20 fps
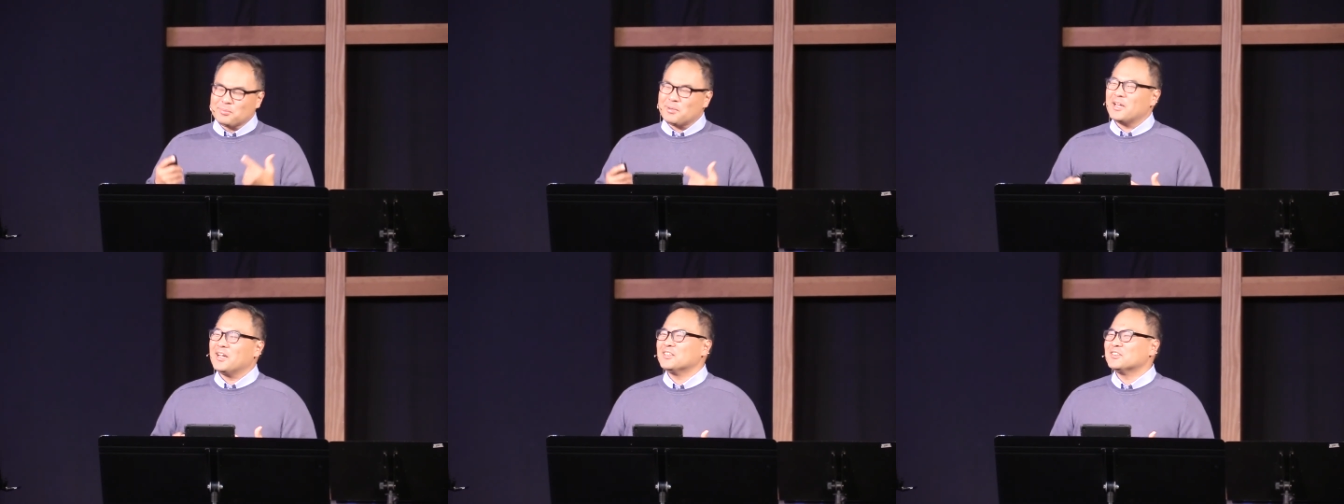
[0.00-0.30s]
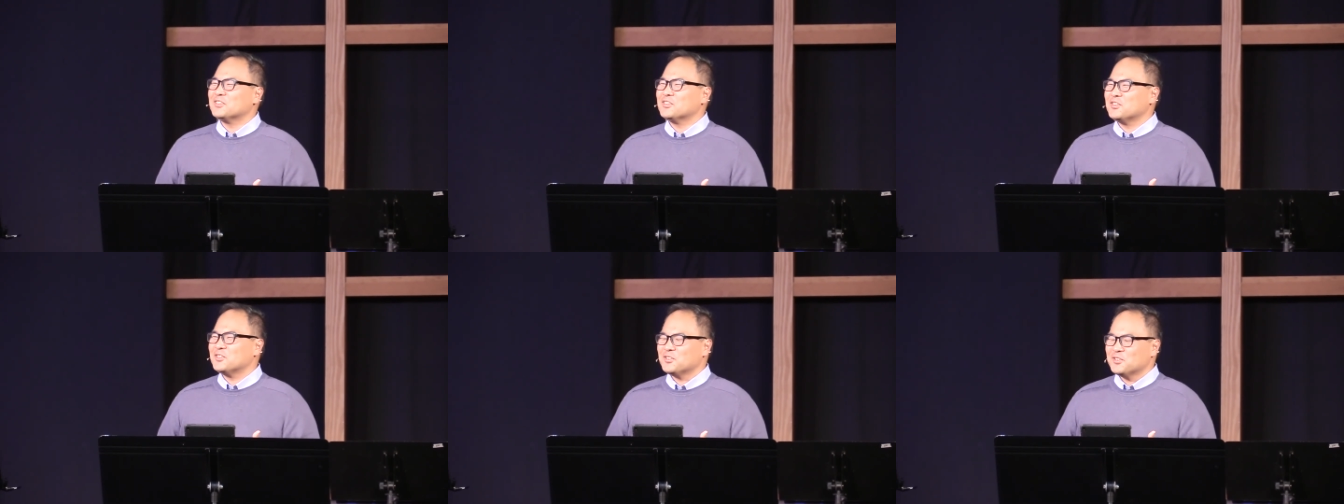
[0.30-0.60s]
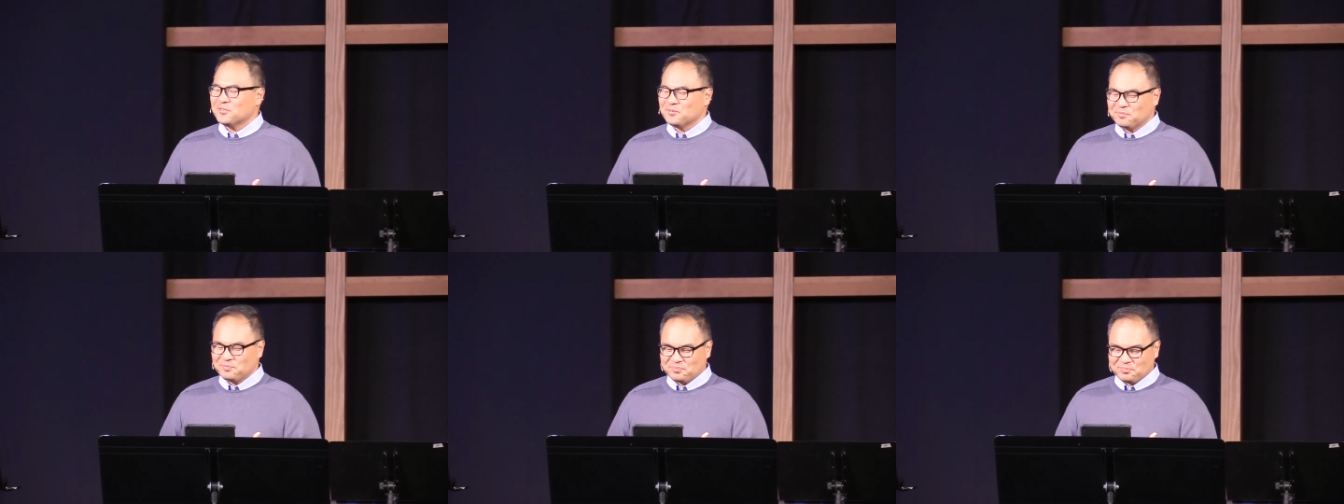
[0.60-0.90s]

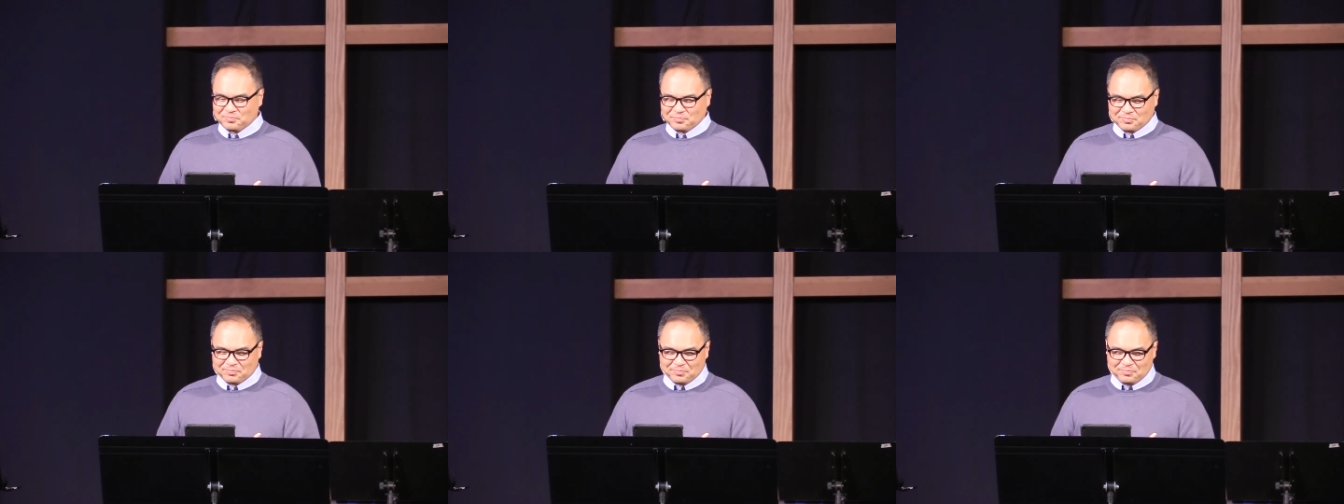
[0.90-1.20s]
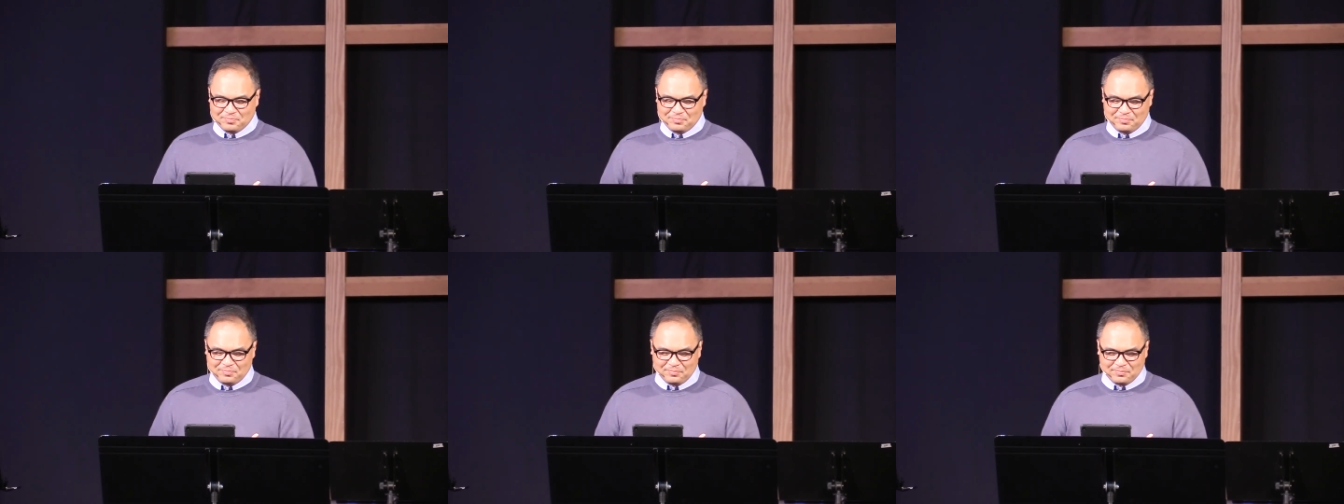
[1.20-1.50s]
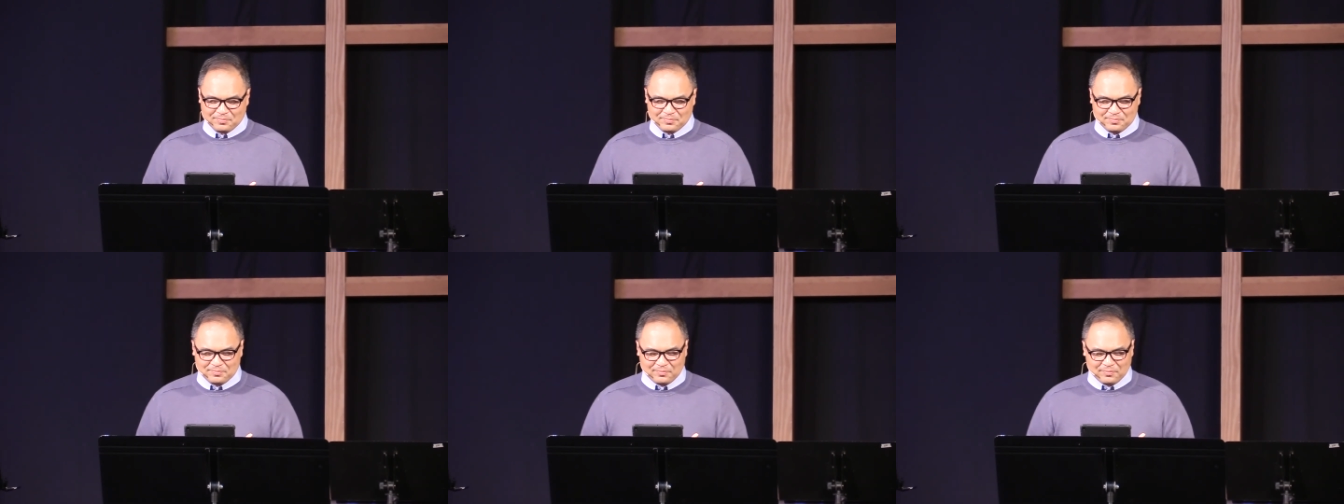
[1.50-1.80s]
passage,
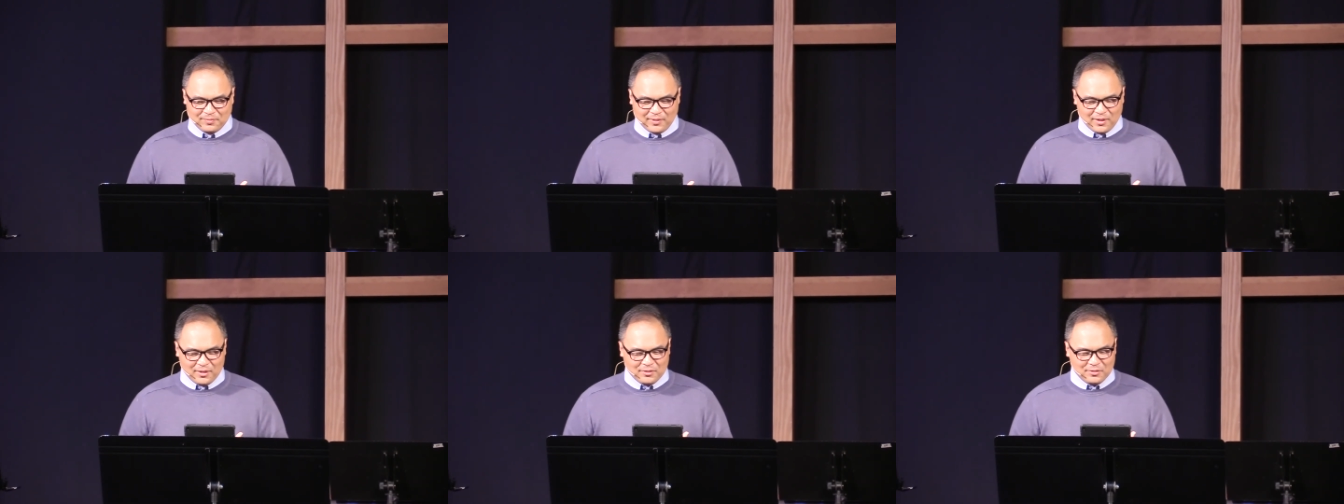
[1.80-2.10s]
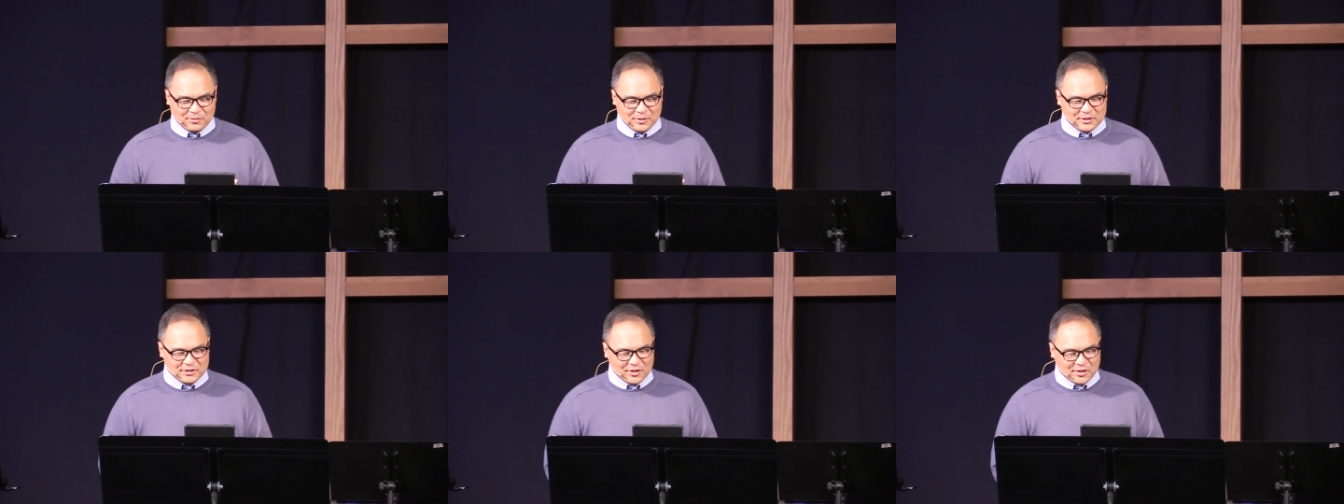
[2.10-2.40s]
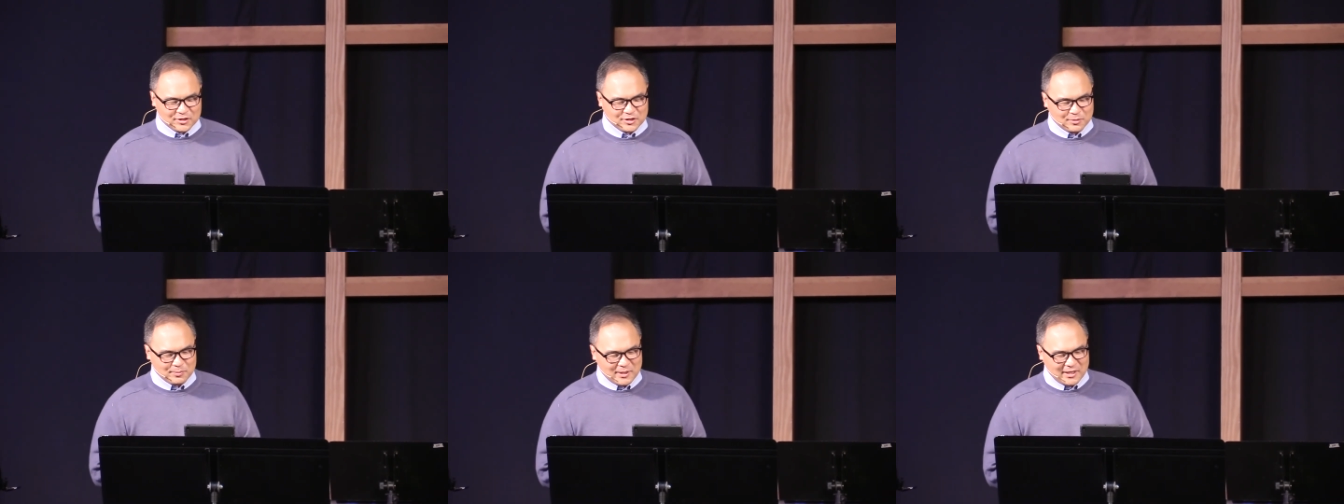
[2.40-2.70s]
we
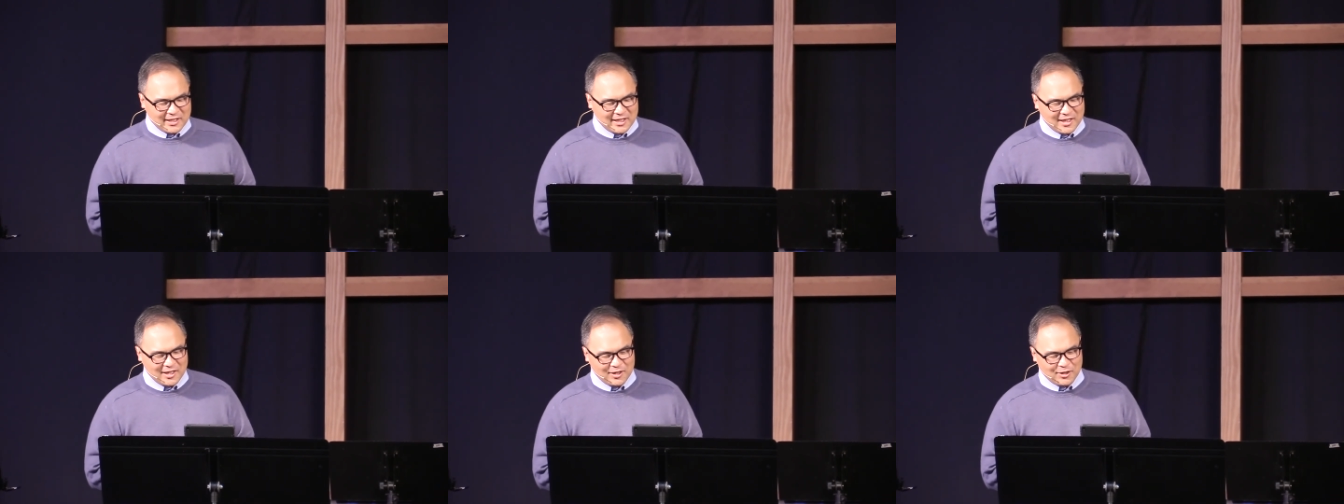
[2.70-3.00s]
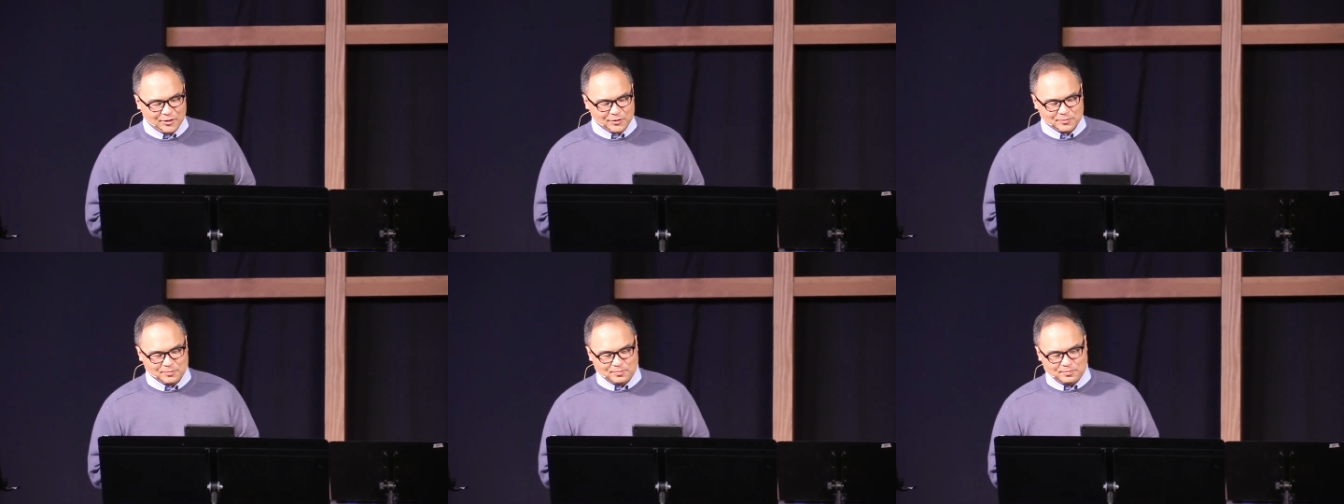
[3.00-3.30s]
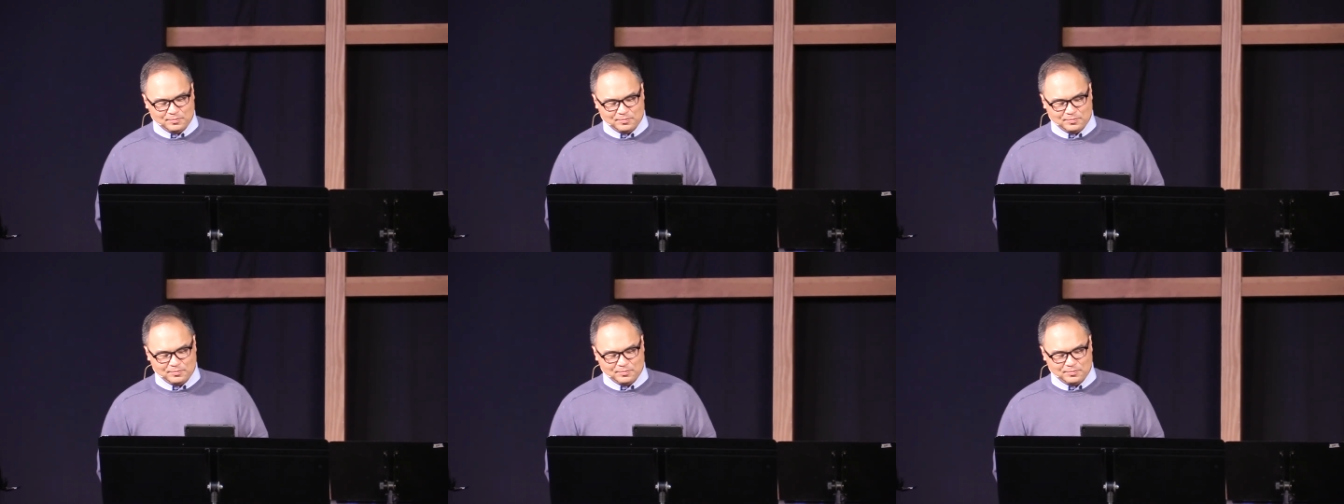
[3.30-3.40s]
talked about how